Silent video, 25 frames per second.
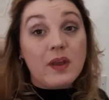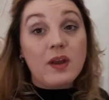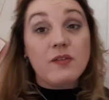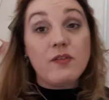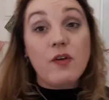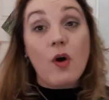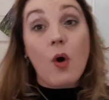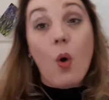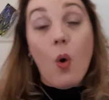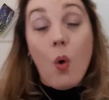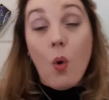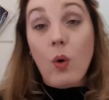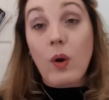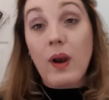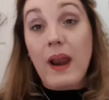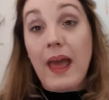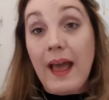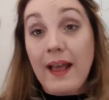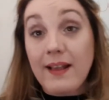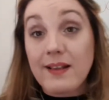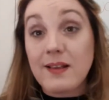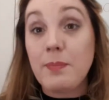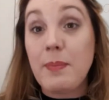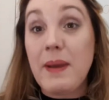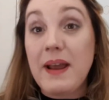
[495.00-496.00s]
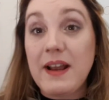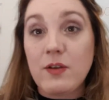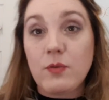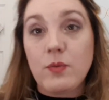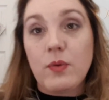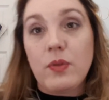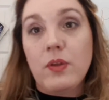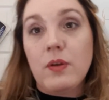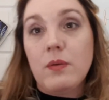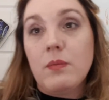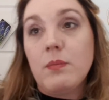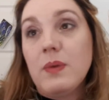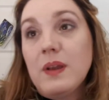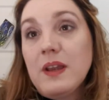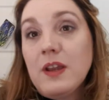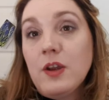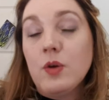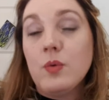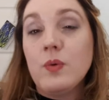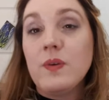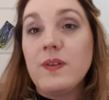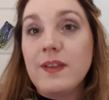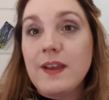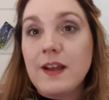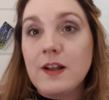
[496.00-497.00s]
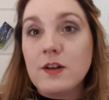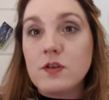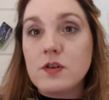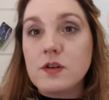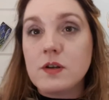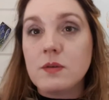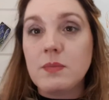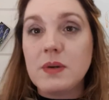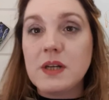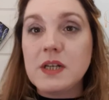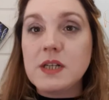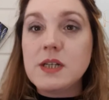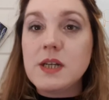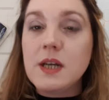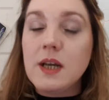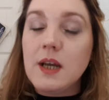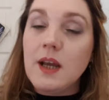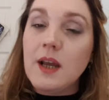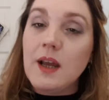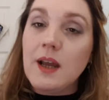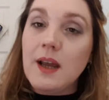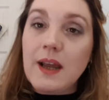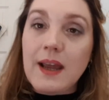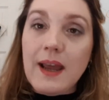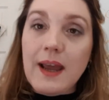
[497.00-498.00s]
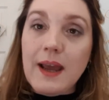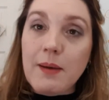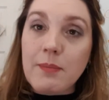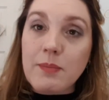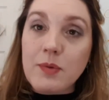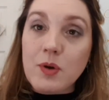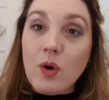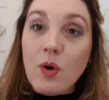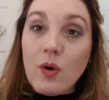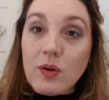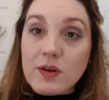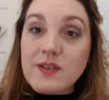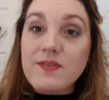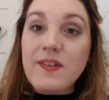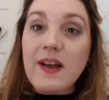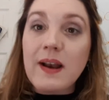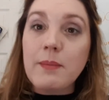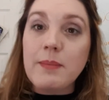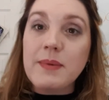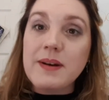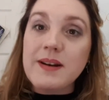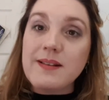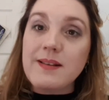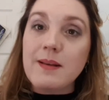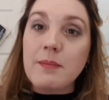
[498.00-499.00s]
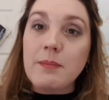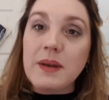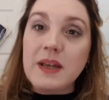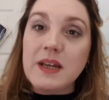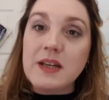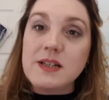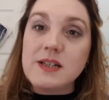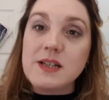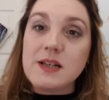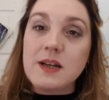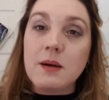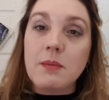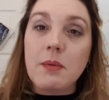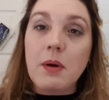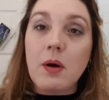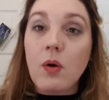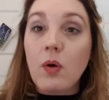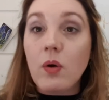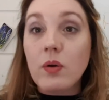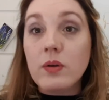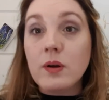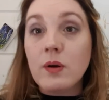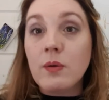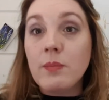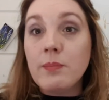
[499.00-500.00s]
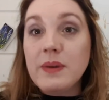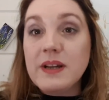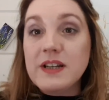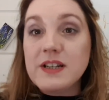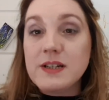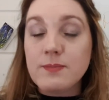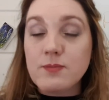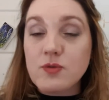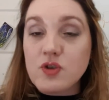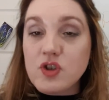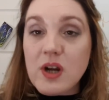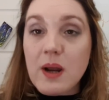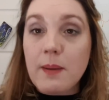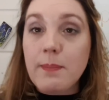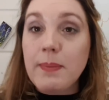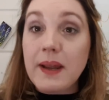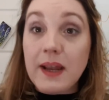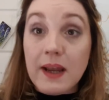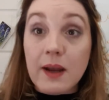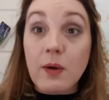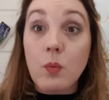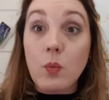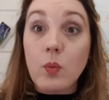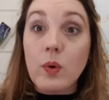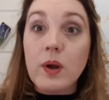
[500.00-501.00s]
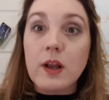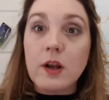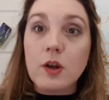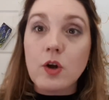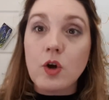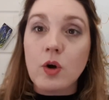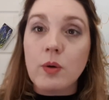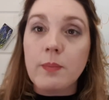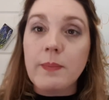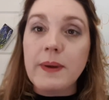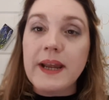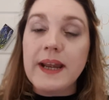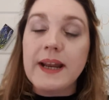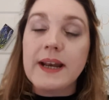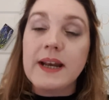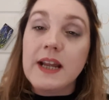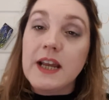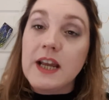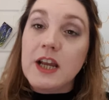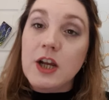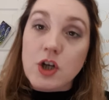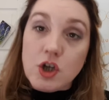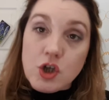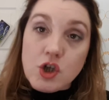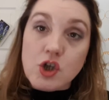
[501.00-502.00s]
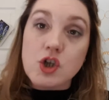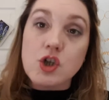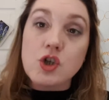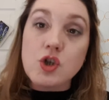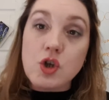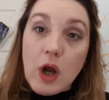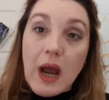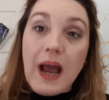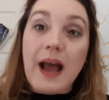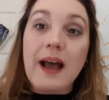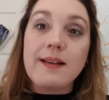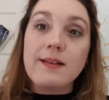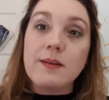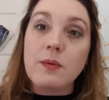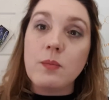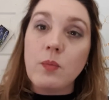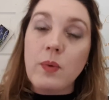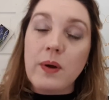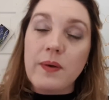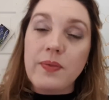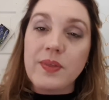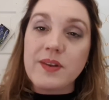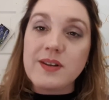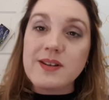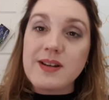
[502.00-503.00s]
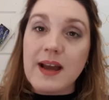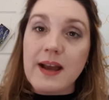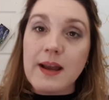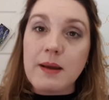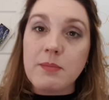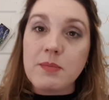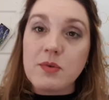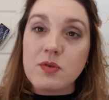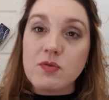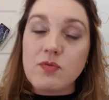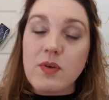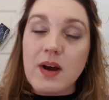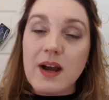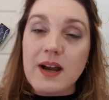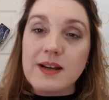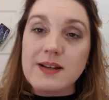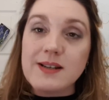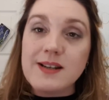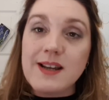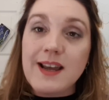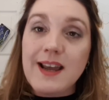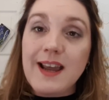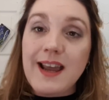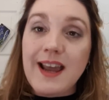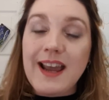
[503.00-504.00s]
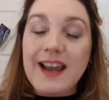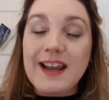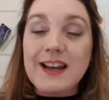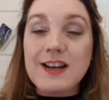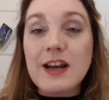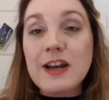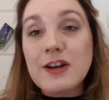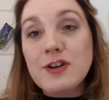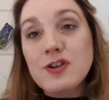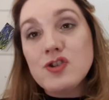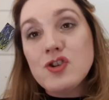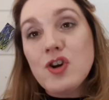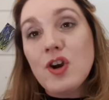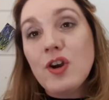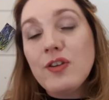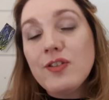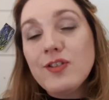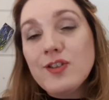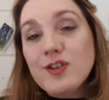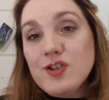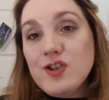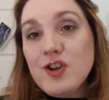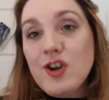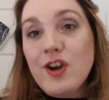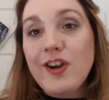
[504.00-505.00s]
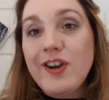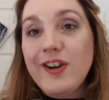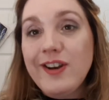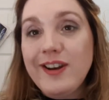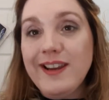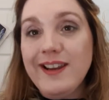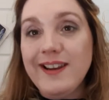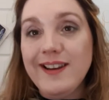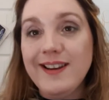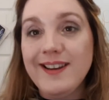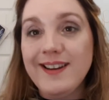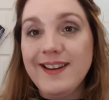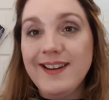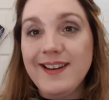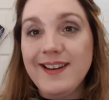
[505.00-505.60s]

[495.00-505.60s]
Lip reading: of all aspects, whether it be you as the instrument, your development as a medium, or your mediumship. It will come in just as and when the time is right. And enjoy the journey.